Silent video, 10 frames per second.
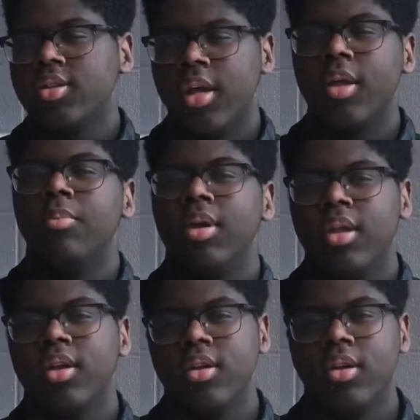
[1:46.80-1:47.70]
guess like in
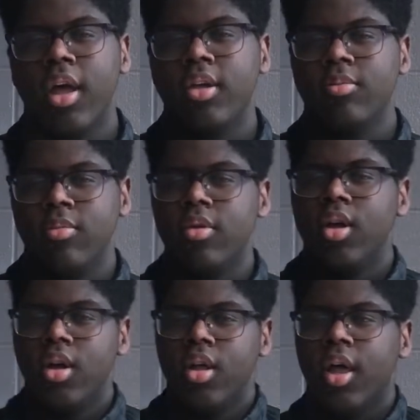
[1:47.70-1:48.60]
media, like
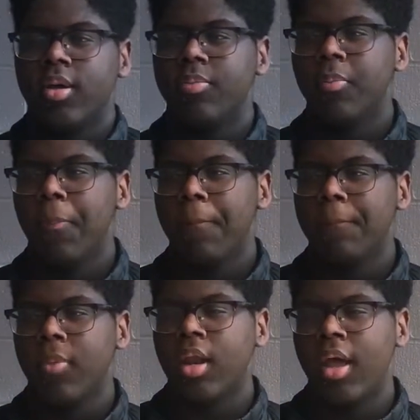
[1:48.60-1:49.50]
like
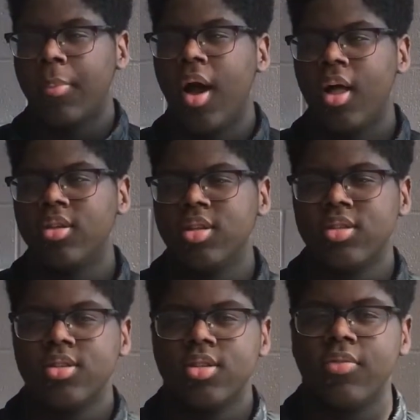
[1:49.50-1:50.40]
in like
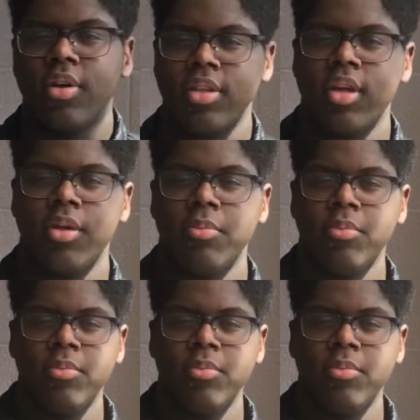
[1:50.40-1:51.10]
politics and stuff like that.